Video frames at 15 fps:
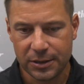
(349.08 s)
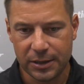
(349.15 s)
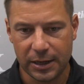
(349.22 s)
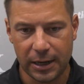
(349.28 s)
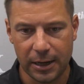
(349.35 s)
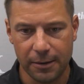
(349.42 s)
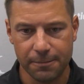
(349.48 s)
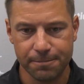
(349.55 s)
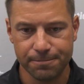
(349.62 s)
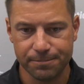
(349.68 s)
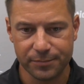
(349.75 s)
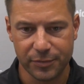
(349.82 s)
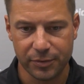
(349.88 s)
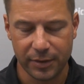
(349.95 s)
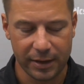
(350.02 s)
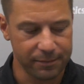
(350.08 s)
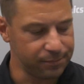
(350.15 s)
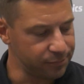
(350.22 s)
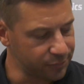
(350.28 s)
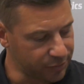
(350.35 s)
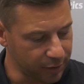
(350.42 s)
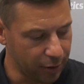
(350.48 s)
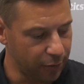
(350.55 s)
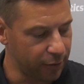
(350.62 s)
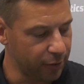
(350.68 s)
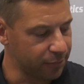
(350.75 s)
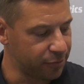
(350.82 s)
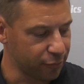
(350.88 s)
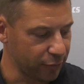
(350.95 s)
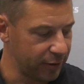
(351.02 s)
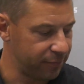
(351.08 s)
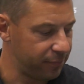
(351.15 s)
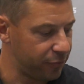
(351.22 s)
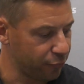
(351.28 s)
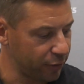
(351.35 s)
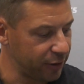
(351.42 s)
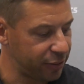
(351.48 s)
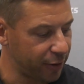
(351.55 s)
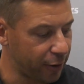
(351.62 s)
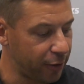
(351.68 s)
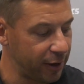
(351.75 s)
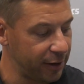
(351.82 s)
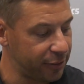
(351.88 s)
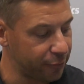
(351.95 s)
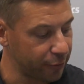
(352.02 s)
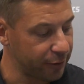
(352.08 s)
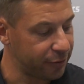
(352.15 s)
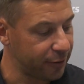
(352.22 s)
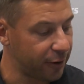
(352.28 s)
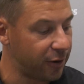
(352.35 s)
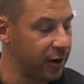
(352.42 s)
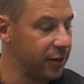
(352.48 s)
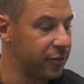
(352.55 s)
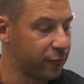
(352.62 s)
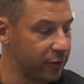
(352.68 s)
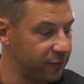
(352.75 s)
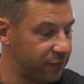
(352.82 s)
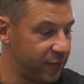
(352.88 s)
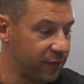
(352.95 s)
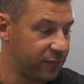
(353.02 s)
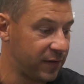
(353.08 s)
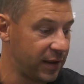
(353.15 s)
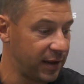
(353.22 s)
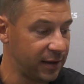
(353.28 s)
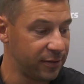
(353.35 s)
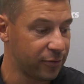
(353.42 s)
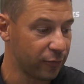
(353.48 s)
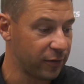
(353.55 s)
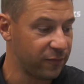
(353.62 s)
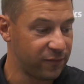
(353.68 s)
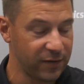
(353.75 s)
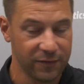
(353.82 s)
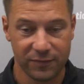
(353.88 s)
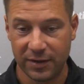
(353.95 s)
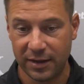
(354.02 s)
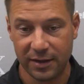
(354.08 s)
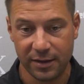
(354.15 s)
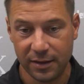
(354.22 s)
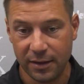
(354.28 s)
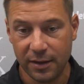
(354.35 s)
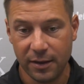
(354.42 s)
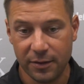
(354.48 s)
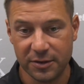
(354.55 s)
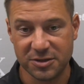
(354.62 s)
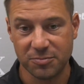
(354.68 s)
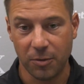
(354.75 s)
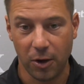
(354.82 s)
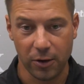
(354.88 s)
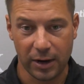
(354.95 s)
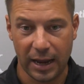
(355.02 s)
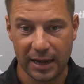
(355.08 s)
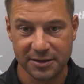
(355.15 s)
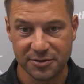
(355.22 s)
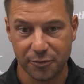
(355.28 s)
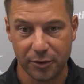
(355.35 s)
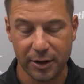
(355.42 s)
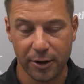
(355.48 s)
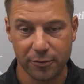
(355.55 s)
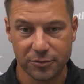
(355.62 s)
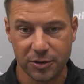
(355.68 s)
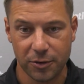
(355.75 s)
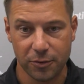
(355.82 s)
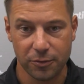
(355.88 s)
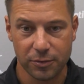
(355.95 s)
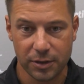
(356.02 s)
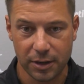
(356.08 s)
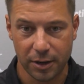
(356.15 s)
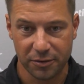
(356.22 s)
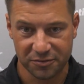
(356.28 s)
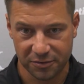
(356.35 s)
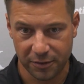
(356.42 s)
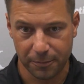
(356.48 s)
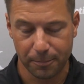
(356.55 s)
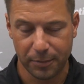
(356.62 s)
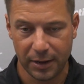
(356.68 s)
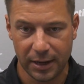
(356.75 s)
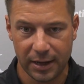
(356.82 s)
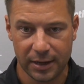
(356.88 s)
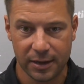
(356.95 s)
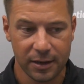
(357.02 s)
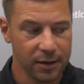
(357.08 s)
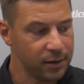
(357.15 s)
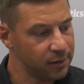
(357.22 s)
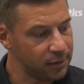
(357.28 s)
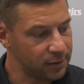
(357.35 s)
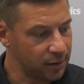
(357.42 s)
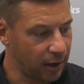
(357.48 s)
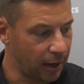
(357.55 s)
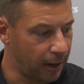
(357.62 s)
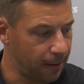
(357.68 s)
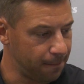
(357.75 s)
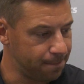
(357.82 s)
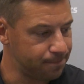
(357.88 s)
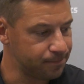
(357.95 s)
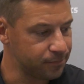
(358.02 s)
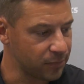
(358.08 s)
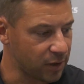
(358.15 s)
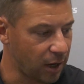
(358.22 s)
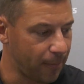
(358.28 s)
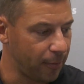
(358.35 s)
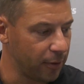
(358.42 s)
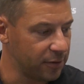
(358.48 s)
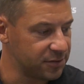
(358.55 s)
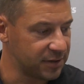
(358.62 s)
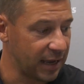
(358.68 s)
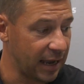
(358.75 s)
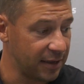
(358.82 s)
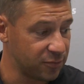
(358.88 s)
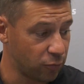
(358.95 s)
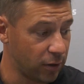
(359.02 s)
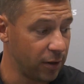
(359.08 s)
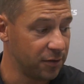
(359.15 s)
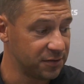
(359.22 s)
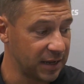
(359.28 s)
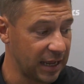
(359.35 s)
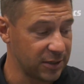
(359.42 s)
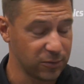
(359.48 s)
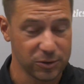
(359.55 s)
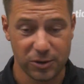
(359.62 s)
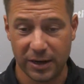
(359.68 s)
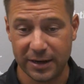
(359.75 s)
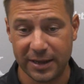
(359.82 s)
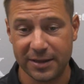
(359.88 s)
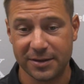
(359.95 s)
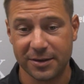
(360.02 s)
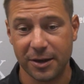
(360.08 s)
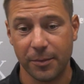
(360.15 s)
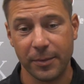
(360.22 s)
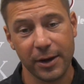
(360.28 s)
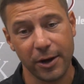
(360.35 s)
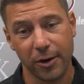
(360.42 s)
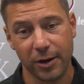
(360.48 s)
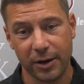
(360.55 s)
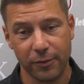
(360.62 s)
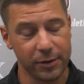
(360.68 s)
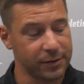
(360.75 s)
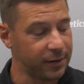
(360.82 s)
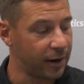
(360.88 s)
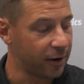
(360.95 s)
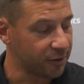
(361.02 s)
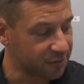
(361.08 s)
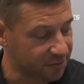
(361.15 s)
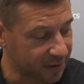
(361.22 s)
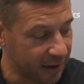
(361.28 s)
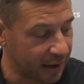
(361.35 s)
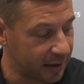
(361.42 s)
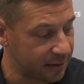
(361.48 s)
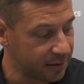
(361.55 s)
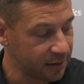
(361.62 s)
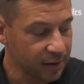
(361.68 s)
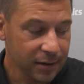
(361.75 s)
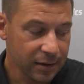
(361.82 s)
They're 330, 330, 315, 350. The small guy's 302, you know, so they're big. Couple of those guys, one of those guys we tried to get to come here and he went there instead.